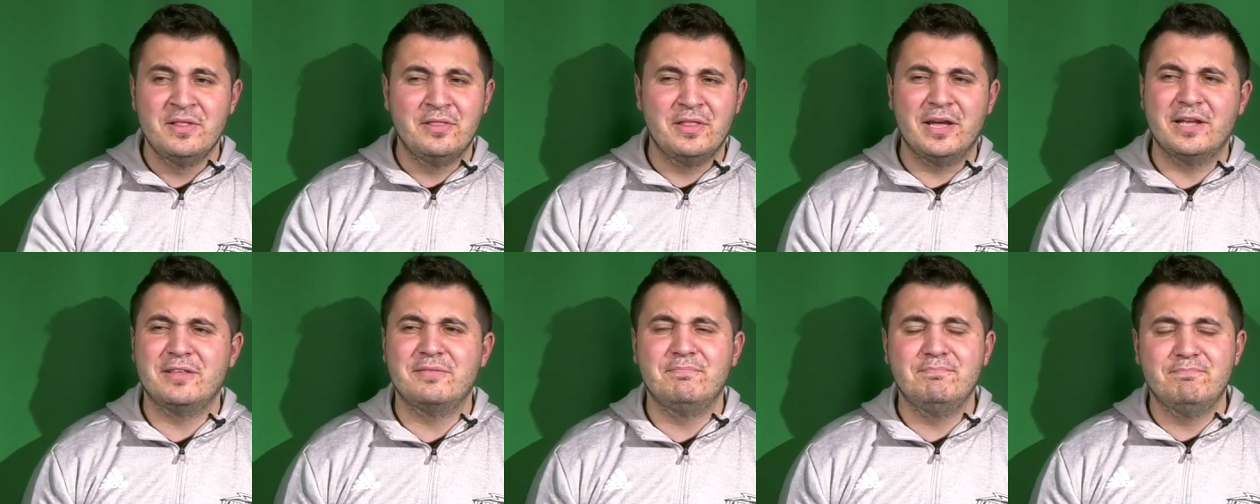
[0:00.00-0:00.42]

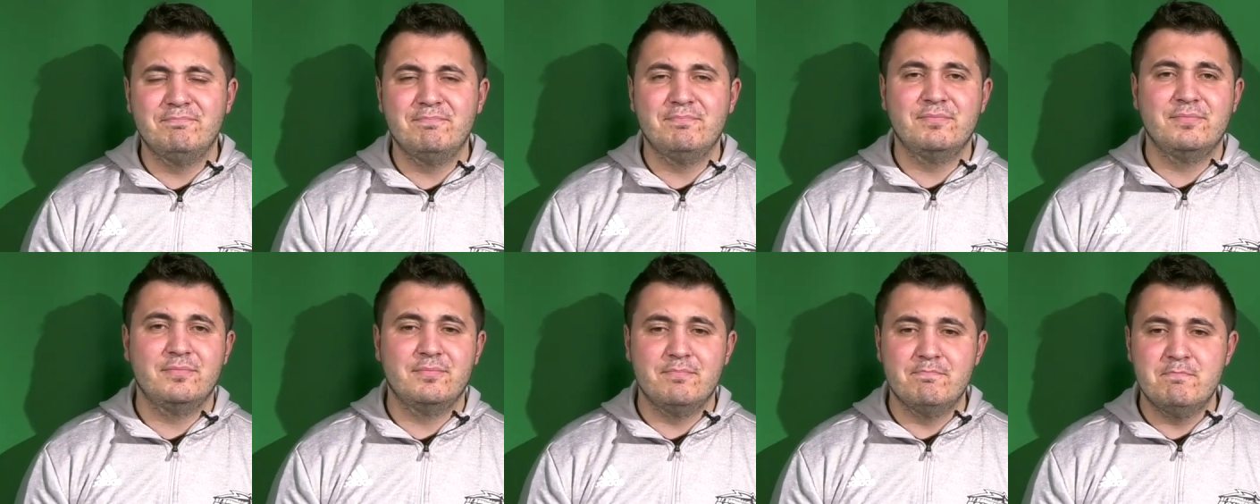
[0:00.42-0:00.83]
like
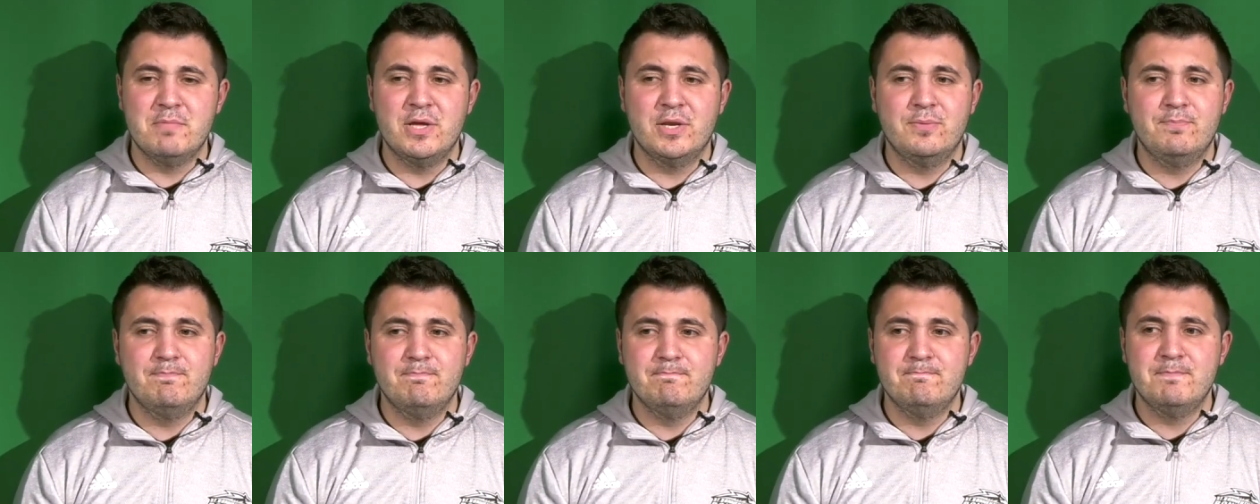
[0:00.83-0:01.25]

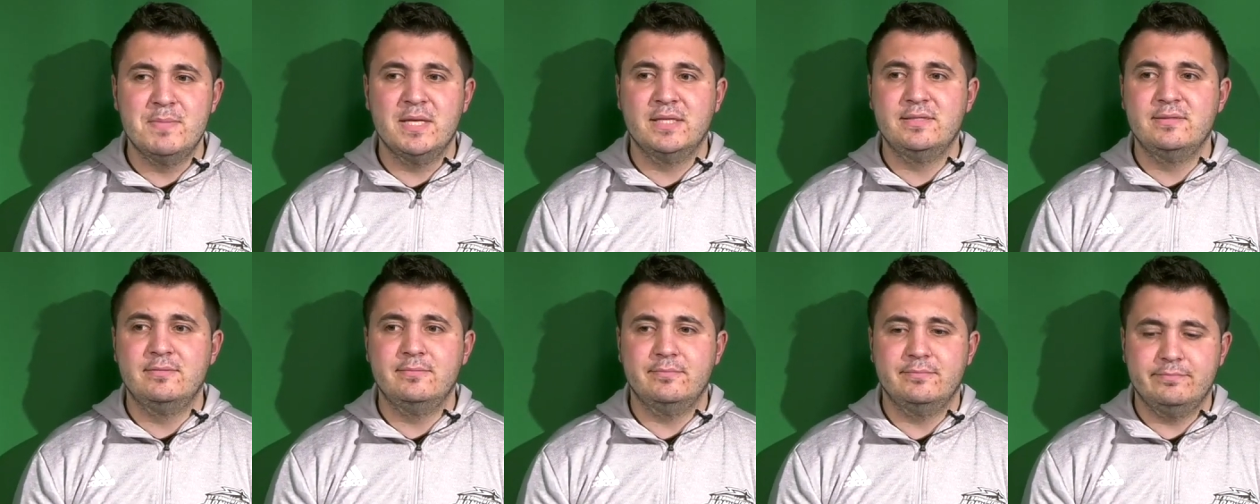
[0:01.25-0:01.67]

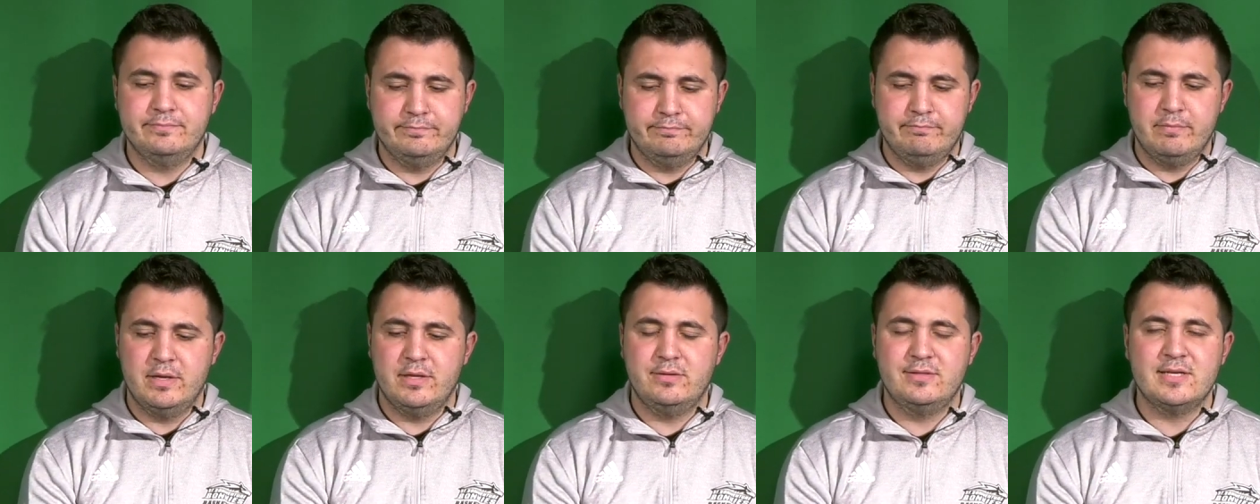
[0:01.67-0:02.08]

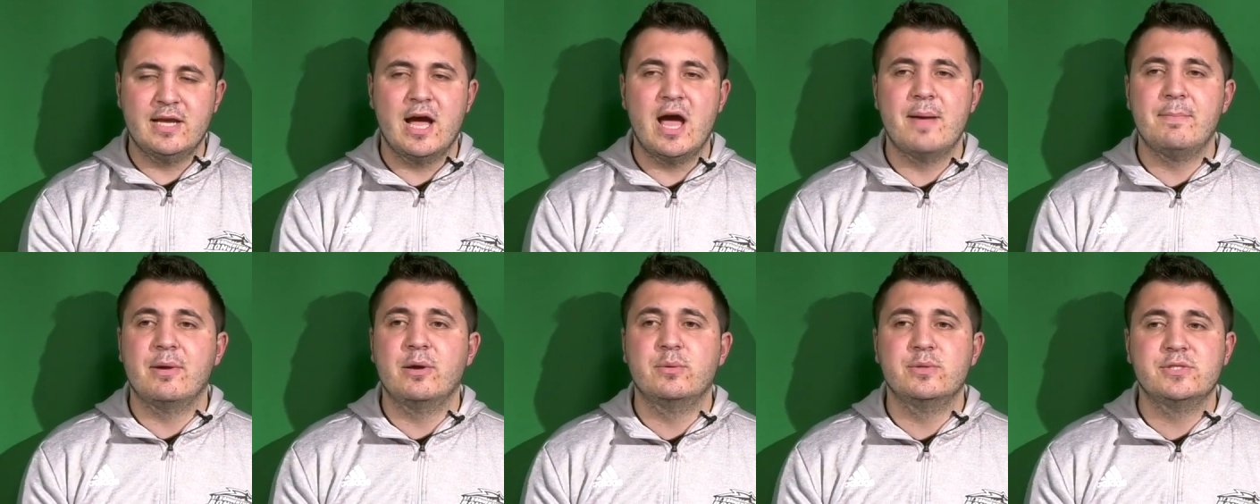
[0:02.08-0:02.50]
mid
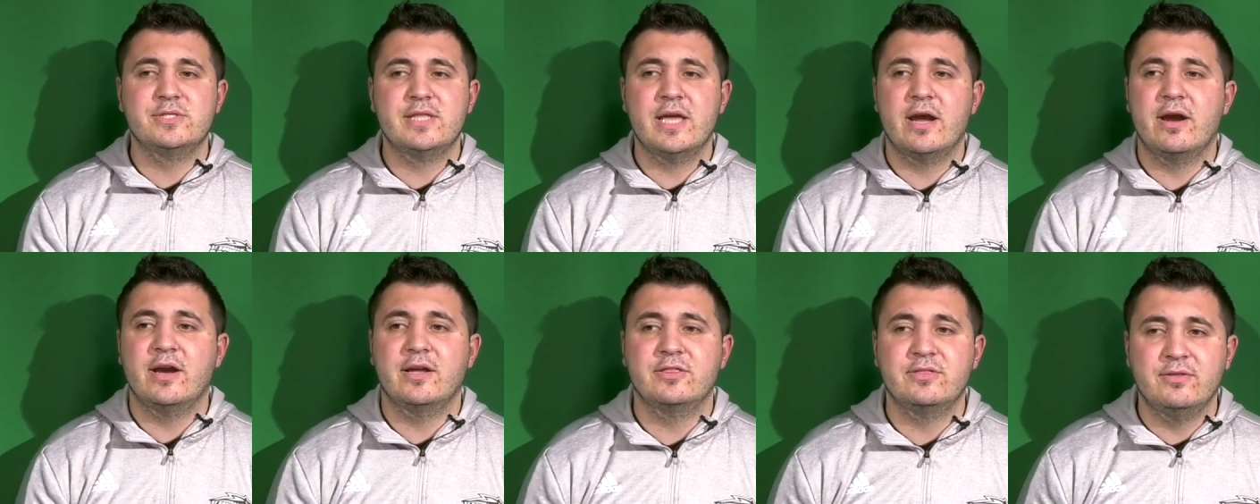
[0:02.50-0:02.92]
time I was
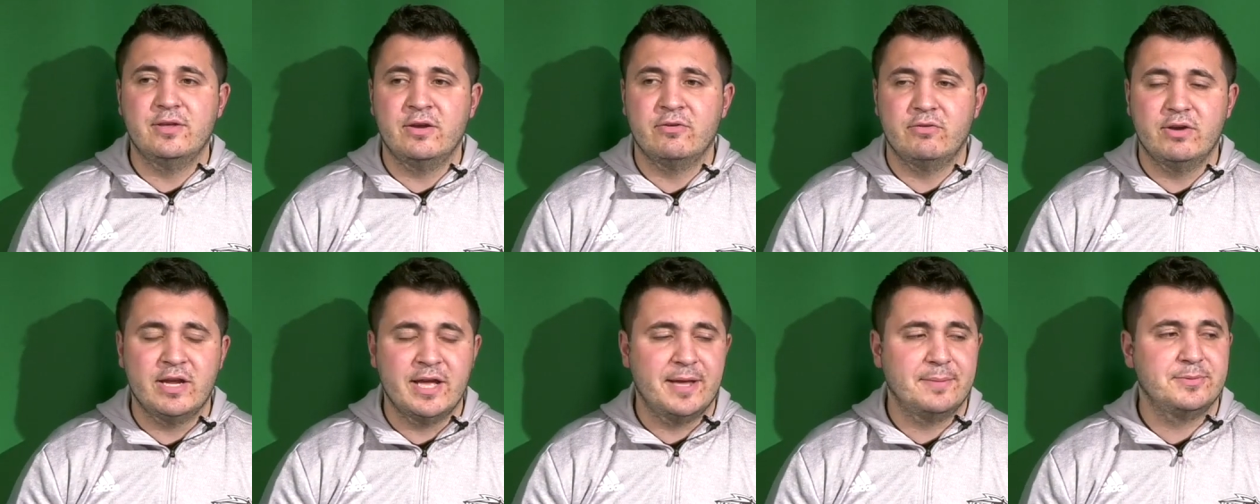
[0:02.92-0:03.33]
there at the
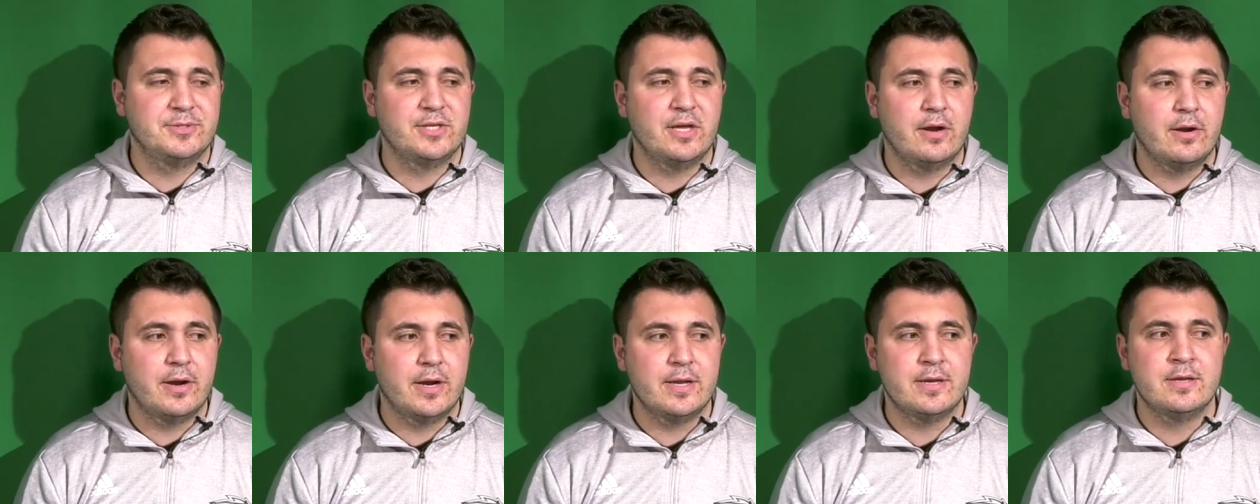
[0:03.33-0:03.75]
rehab
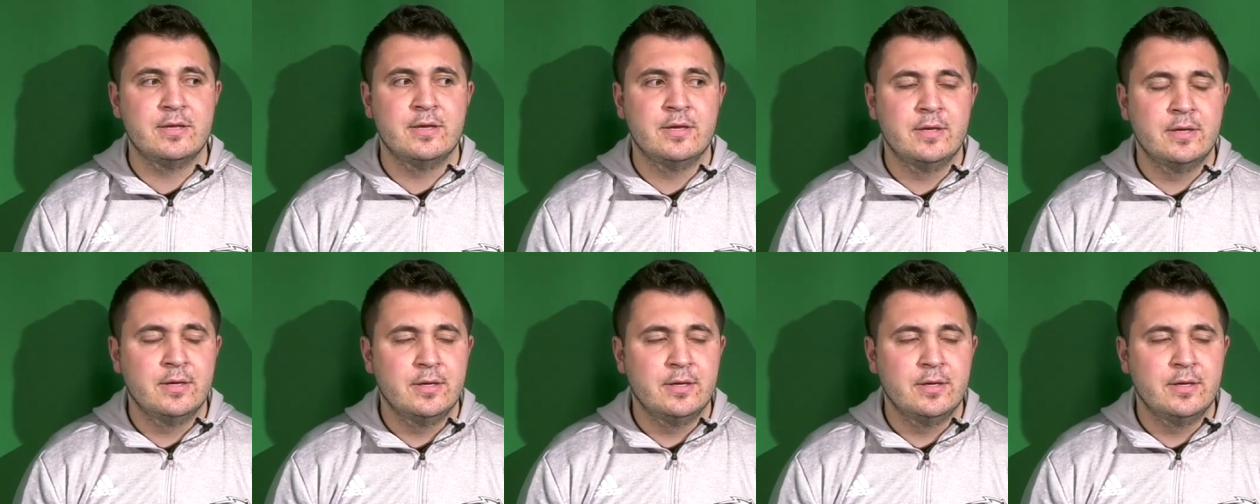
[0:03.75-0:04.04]
center, and